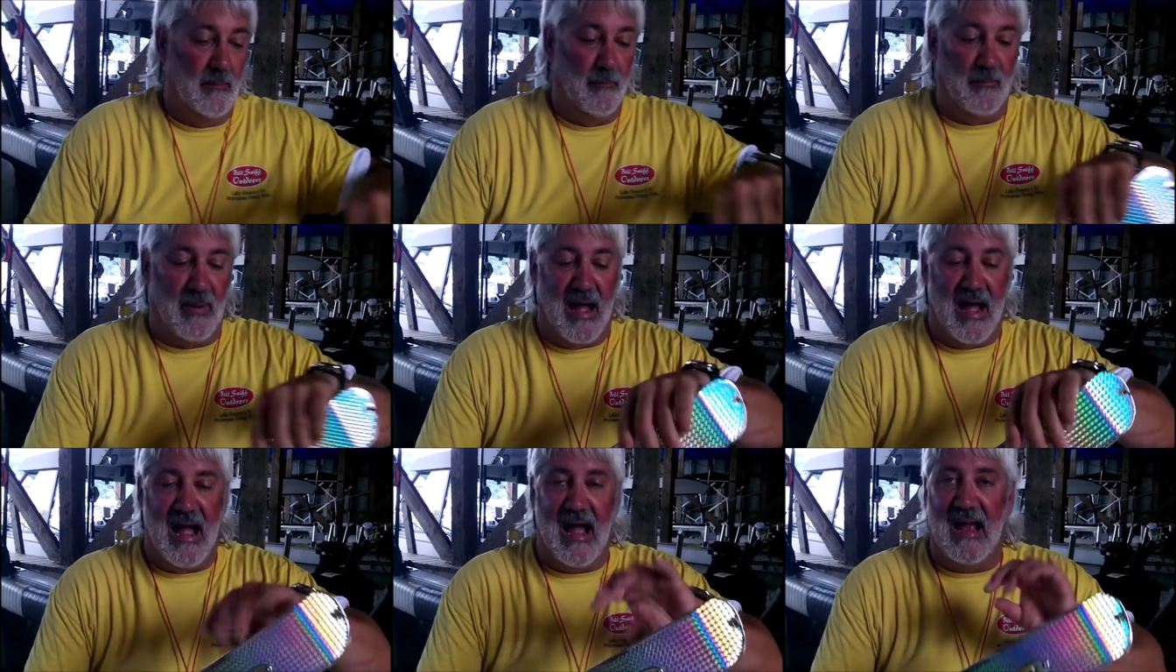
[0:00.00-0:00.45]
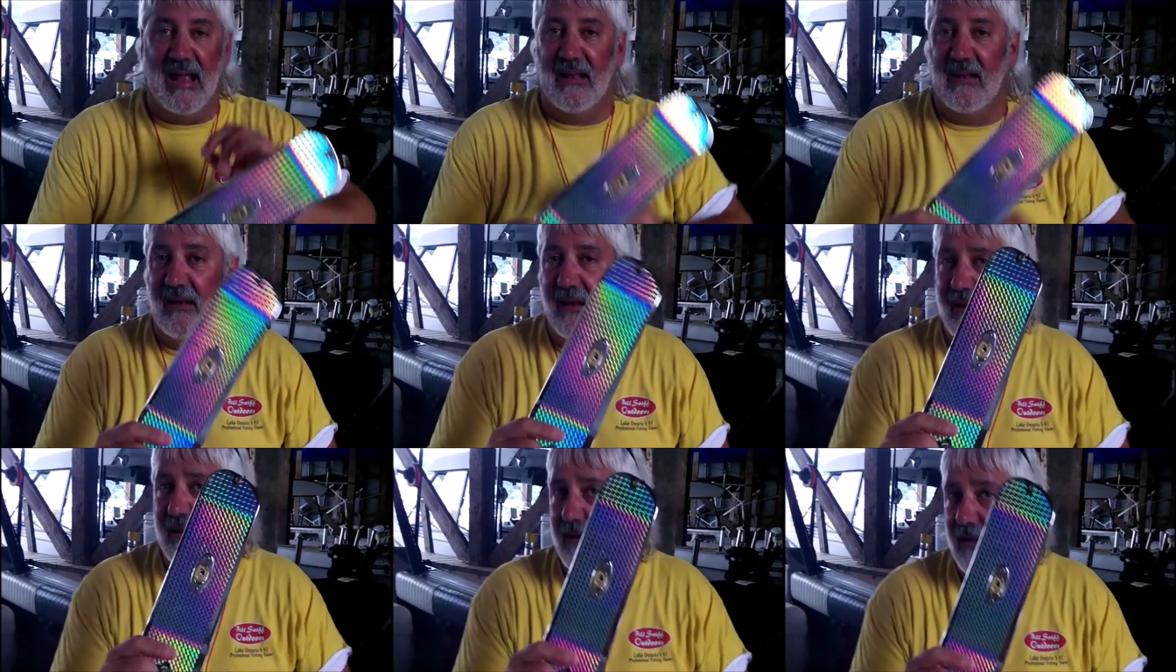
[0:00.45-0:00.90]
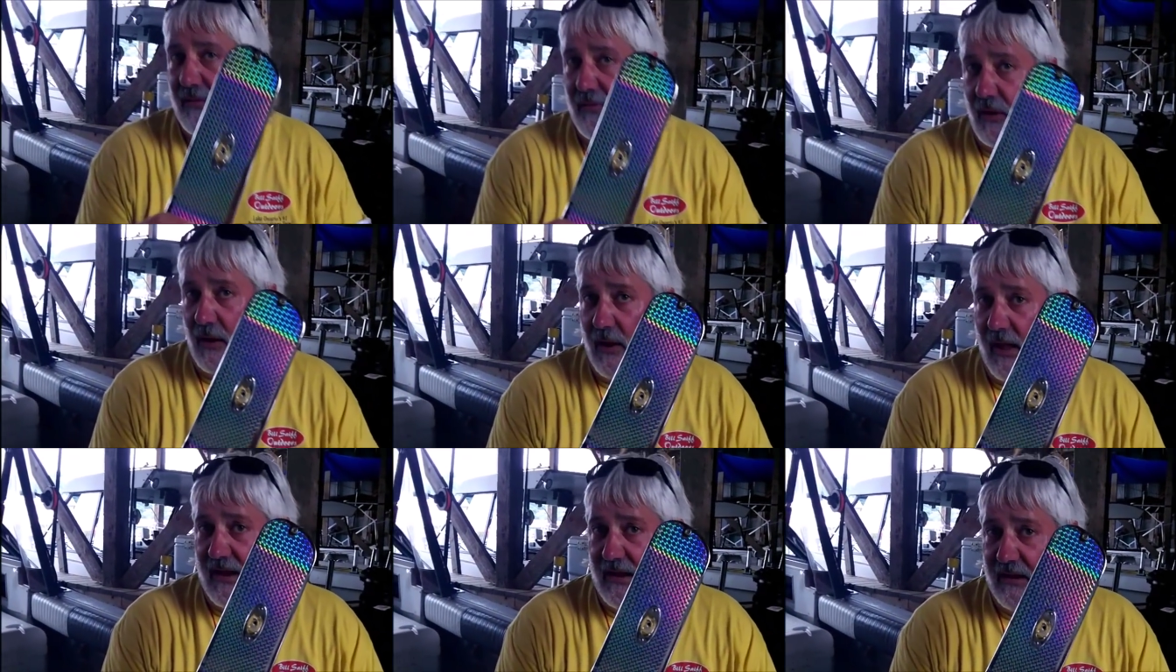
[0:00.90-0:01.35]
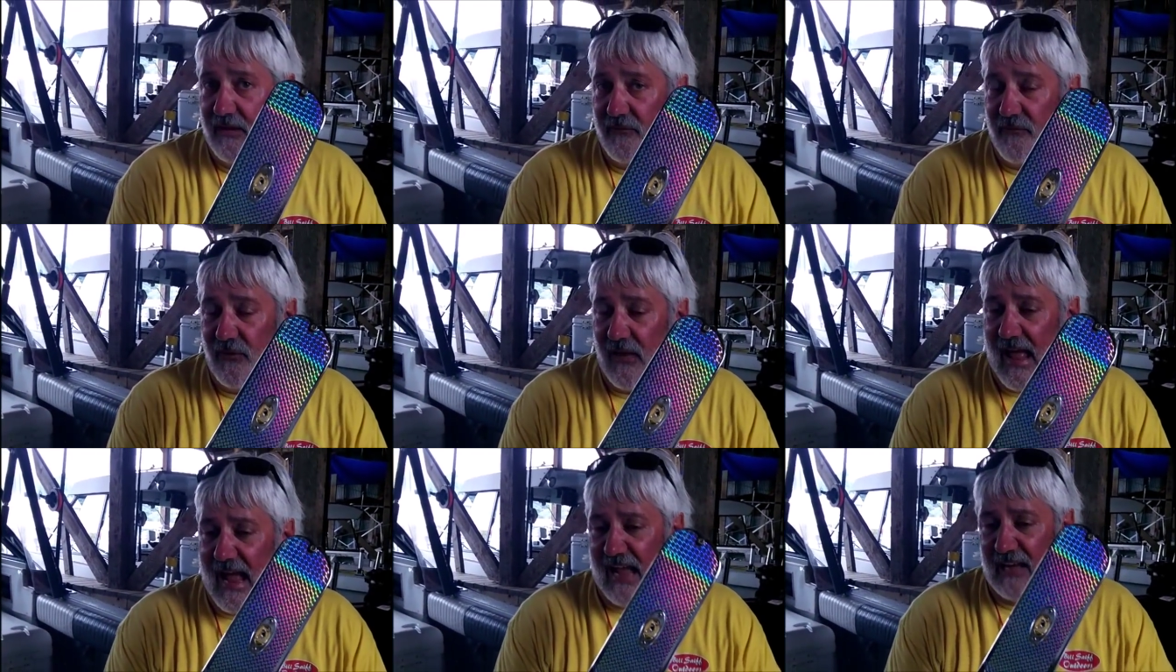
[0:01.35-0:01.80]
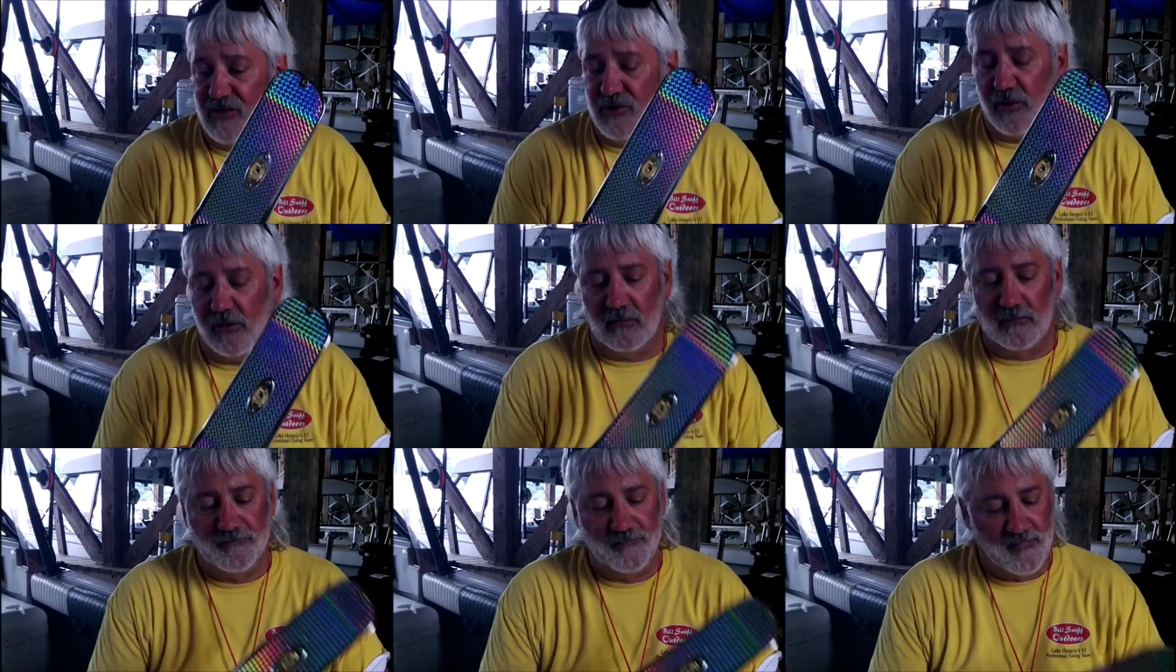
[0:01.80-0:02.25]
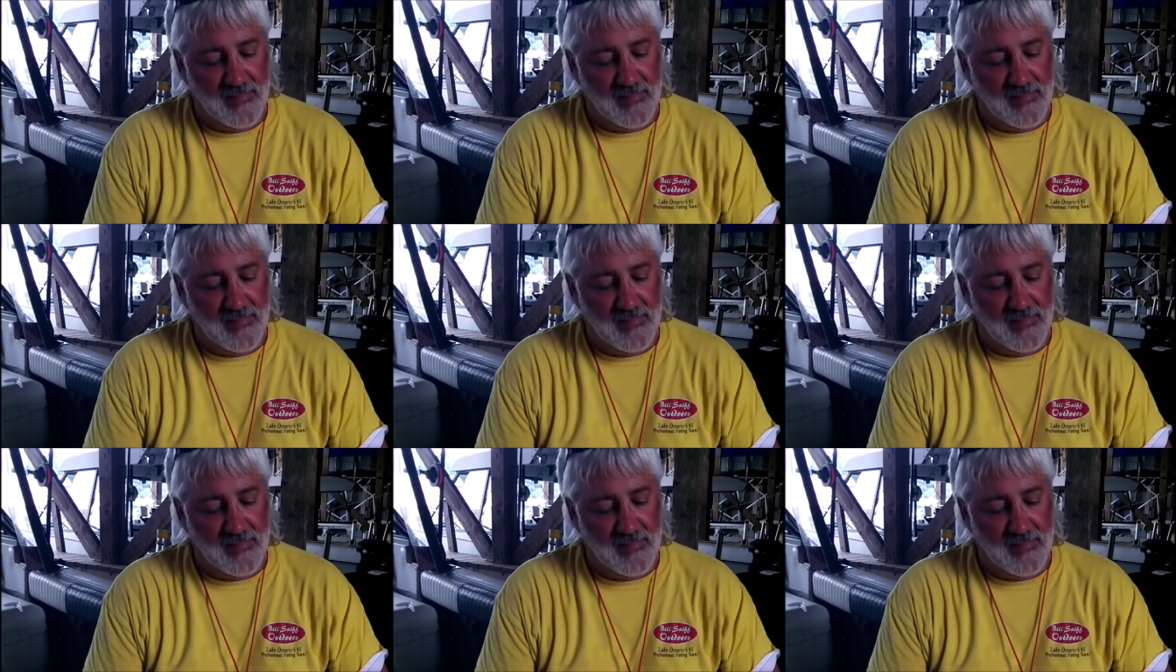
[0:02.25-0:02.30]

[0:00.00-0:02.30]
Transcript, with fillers: behind the lighted flasher.